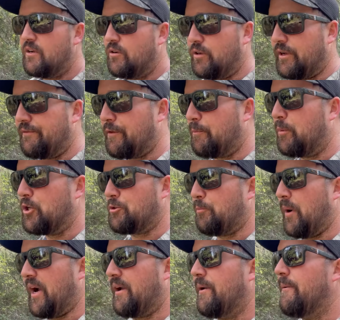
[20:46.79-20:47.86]
looking for
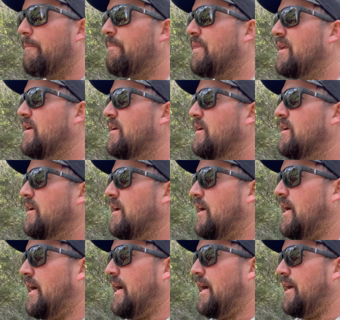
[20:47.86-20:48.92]
bushbuck
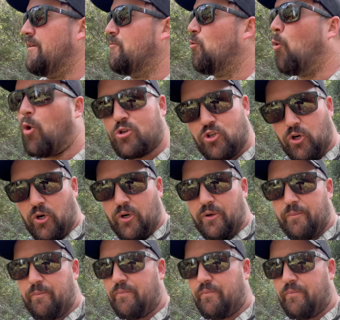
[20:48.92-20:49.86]
and warthog.